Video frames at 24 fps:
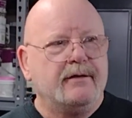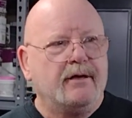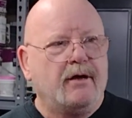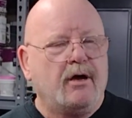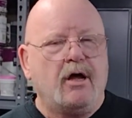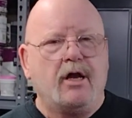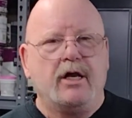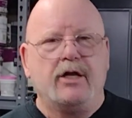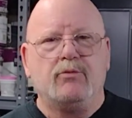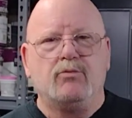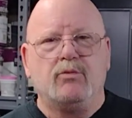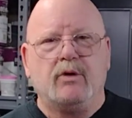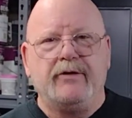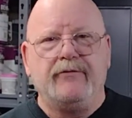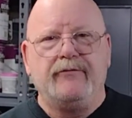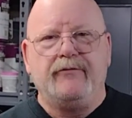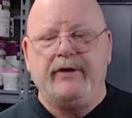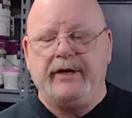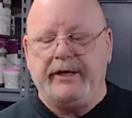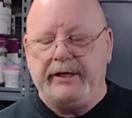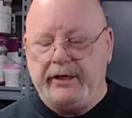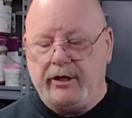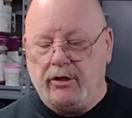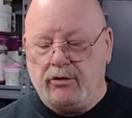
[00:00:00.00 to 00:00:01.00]
all in one
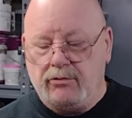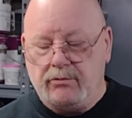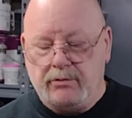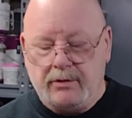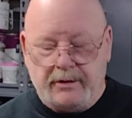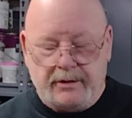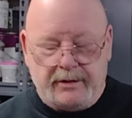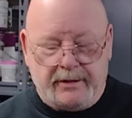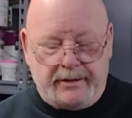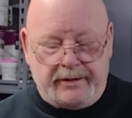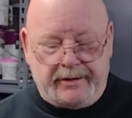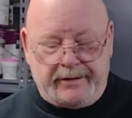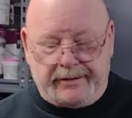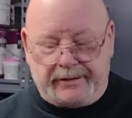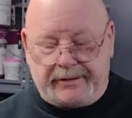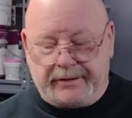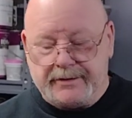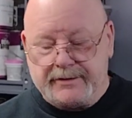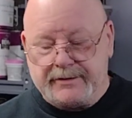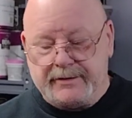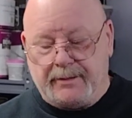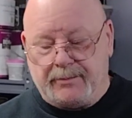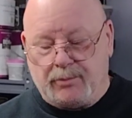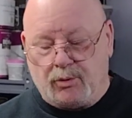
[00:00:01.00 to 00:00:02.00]
video
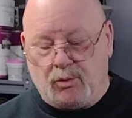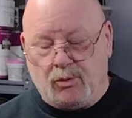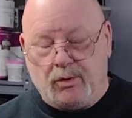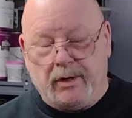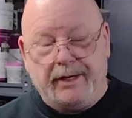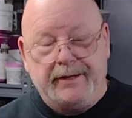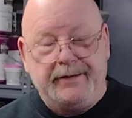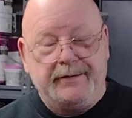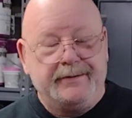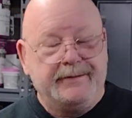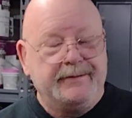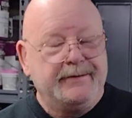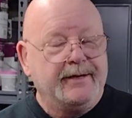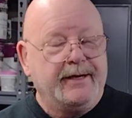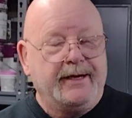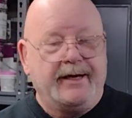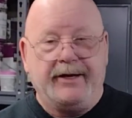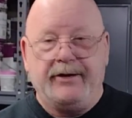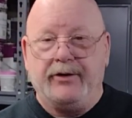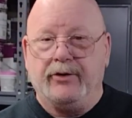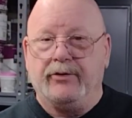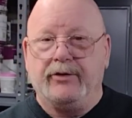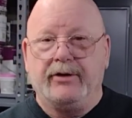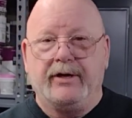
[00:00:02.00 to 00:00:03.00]
because, number one,
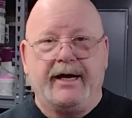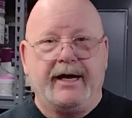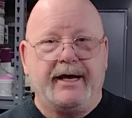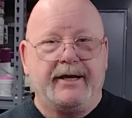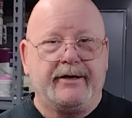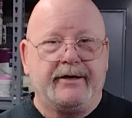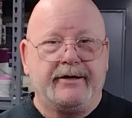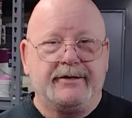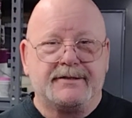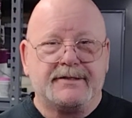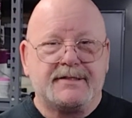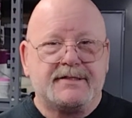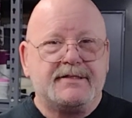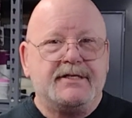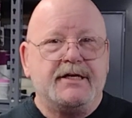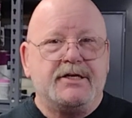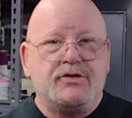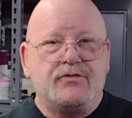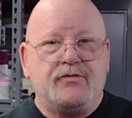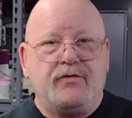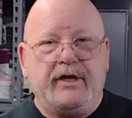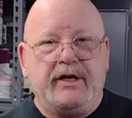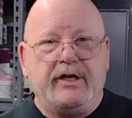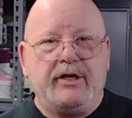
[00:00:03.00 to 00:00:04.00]
I don't know how to
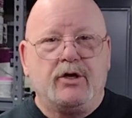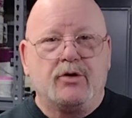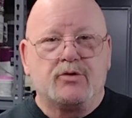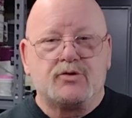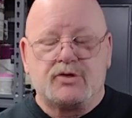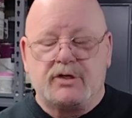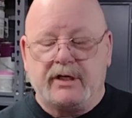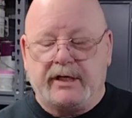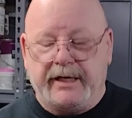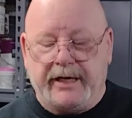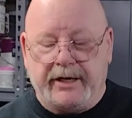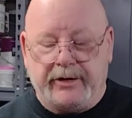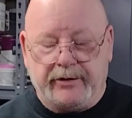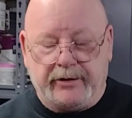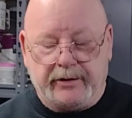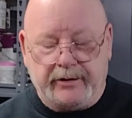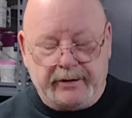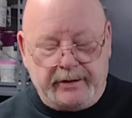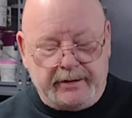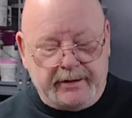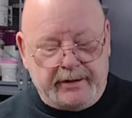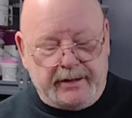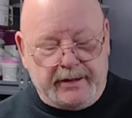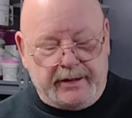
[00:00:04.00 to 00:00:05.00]
stitch videos together,
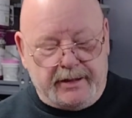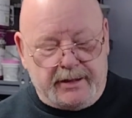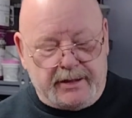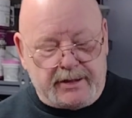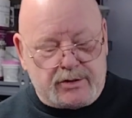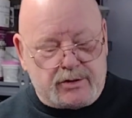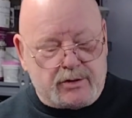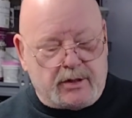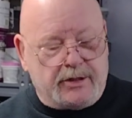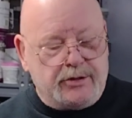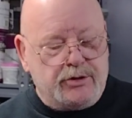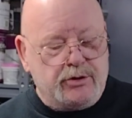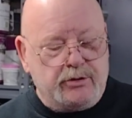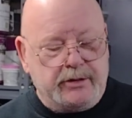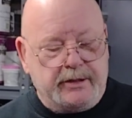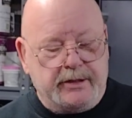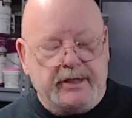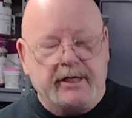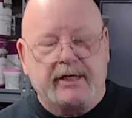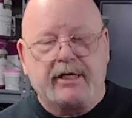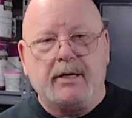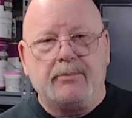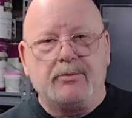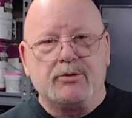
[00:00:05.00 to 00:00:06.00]
so I'll do it
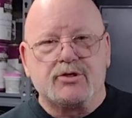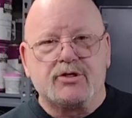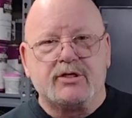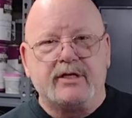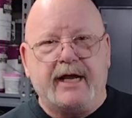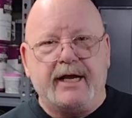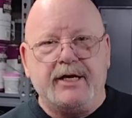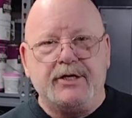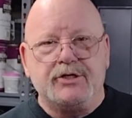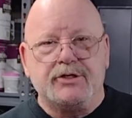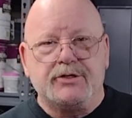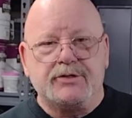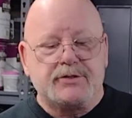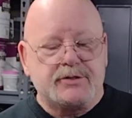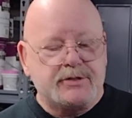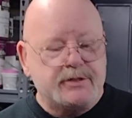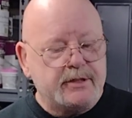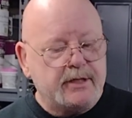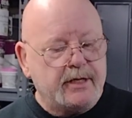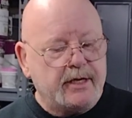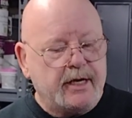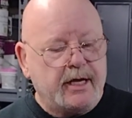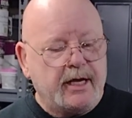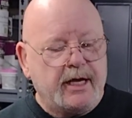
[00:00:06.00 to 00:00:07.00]
in a couple
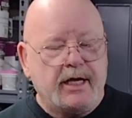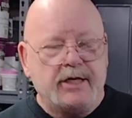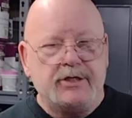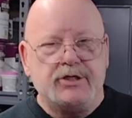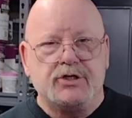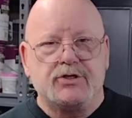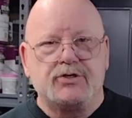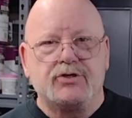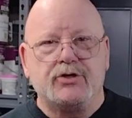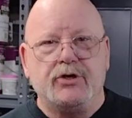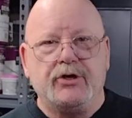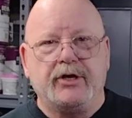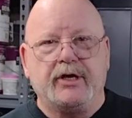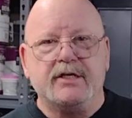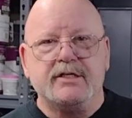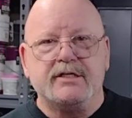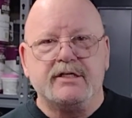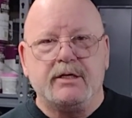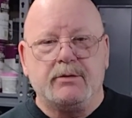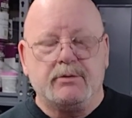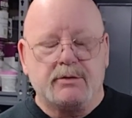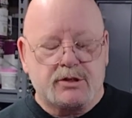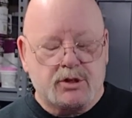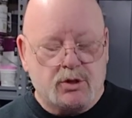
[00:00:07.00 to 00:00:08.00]
stages just so you can
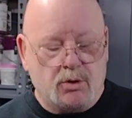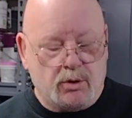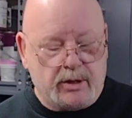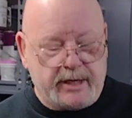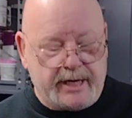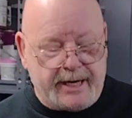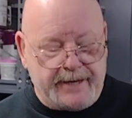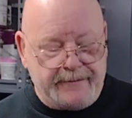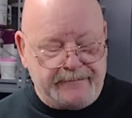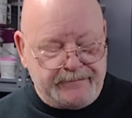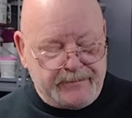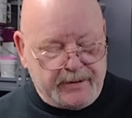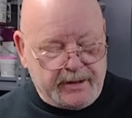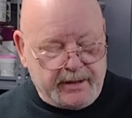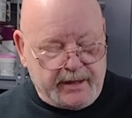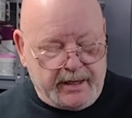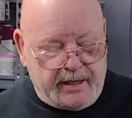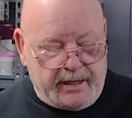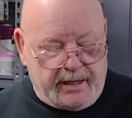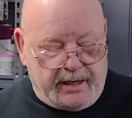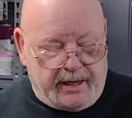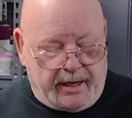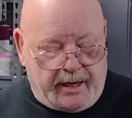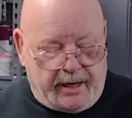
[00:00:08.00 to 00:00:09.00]
see what's going
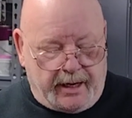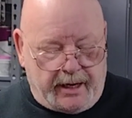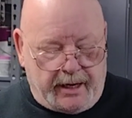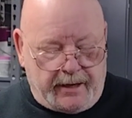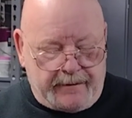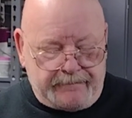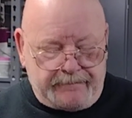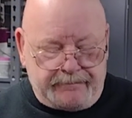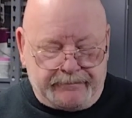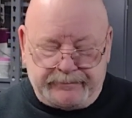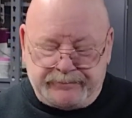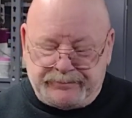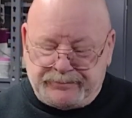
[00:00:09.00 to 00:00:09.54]
on.